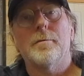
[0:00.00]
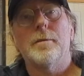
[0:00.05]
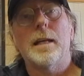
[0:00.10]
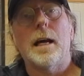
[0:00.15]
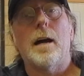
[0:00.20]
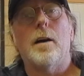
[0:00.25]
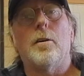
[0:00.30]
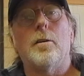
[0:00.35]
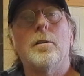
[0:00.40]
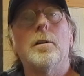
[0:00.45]

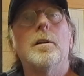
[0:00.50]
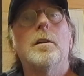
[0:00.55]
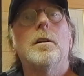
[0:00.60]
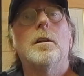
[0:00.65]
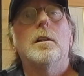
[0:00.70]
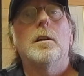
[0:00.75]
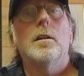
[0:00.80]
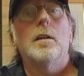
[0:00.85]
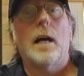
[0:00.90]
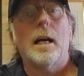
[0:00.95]
Now,
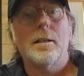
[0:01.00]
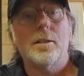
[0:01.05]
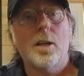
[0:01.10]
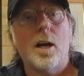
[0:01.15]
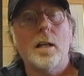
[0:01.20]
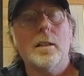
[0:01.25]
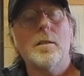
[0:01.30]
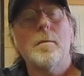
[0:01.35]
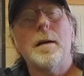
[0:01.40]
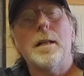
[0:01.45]
I
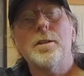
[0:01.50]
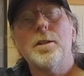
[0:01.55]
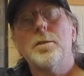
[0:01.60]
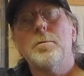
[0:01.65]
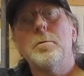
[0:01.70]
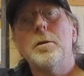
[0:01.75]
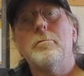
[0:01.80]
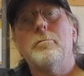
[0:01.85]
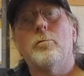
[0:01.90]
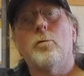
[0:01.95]
talked about this
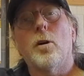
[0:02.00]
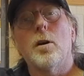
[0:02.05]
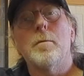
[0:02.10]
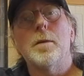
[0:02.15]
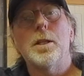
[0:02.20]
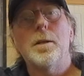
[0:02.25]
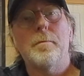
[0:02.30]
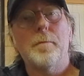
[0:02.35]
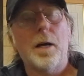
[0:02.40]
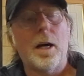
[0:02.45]
before,
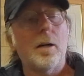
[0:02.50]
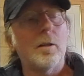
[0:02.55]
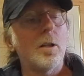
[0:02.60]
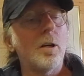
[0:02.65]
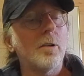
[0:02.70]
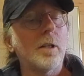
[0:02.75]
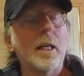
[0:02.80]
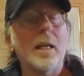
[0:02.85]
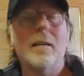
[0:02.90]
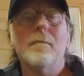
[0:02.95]
but the
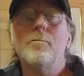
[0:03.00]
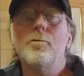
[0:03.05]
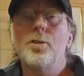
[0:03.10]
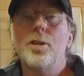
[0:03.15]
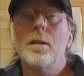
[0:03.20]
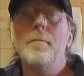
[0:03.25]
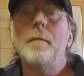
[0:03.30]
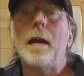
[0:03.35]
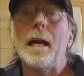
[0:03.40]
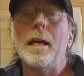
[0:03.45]
parallel key of
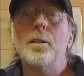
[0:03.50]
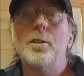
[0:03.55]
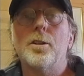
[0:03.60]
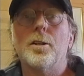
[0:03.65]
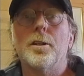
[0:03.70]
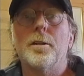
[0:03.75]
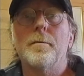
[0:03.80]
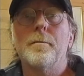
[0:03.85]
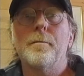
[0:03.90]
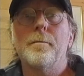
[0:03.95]
G
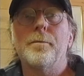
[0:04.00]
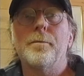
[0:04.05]
major